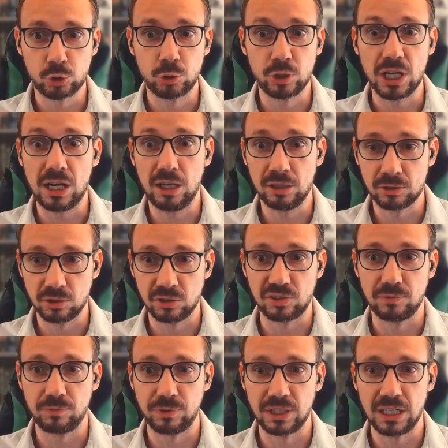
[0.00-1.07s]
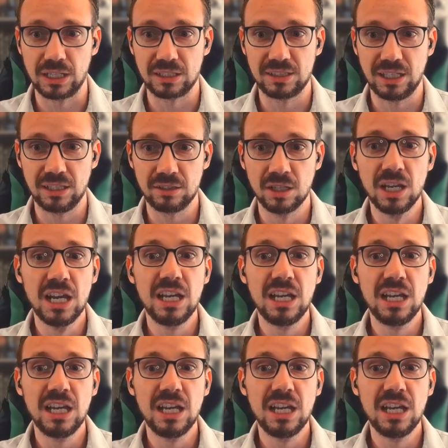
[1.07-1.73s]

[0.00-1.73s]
to your heart or something like that,